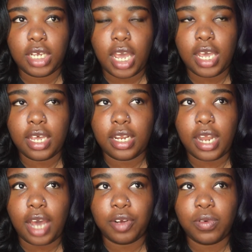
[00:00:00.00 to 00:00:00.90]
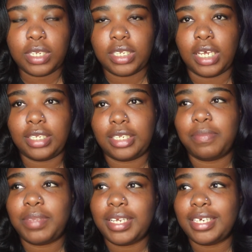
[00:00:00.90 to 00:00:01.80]
And I don't want to say
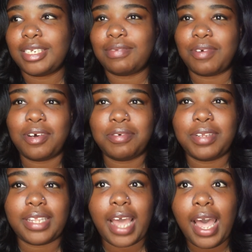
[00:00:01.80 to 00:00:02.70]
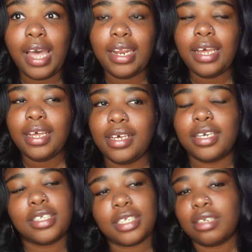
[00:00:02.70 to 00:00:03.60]
something is wrong with that,
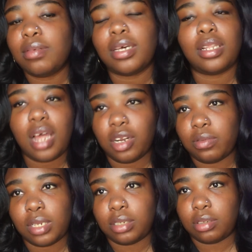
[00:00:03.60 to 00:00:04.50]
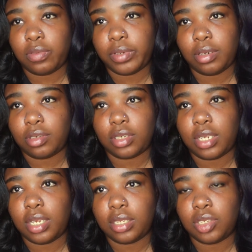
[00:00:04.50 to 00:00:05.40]
because it seems like a lot of wrestlers over there are just
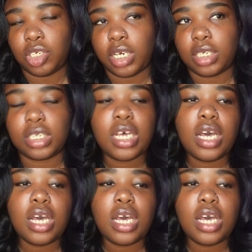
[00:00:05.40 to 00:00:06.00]
collecting checks.